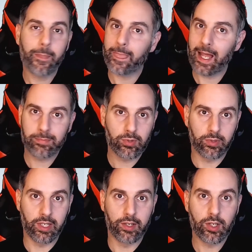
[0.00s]

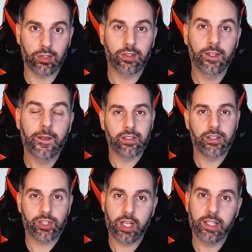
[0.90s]
Absolutely not.
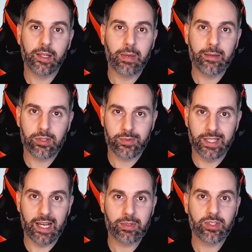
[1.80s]
Sharing the buy box
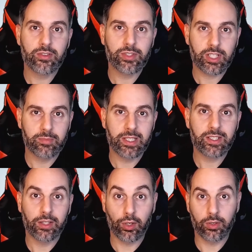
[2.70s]
with Amazon just means
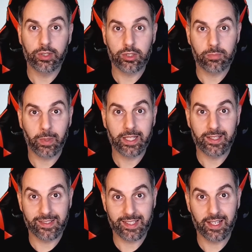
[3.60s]
that you're going to split
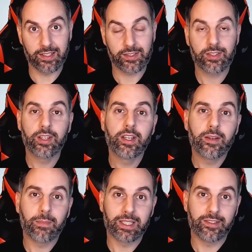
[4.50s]
the sales.
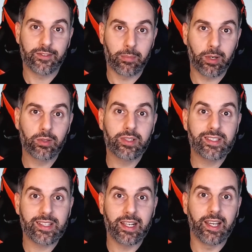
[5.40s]
But if the product
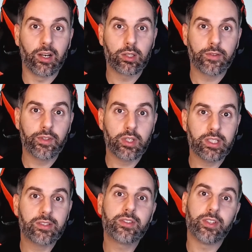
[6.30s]
is selling a lot of
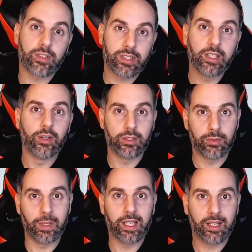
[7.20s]
units, you're still going
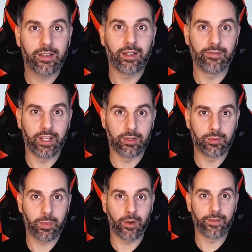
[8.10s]
to make a very
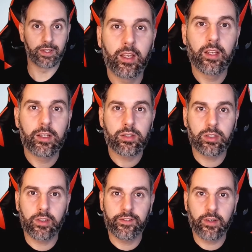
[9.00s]
good profit.
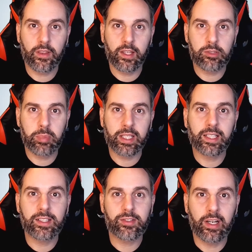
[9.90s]
So the fourth aspect
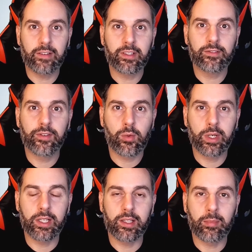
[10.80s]
that is relevant for
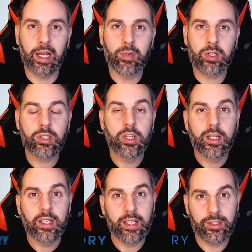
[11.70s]
winning the buy box
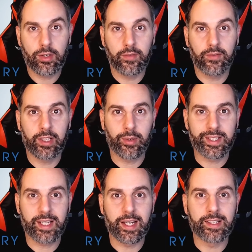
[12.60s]
is your
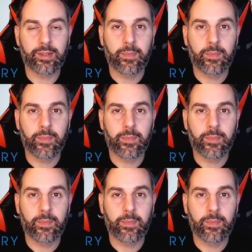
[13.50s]
inventory size.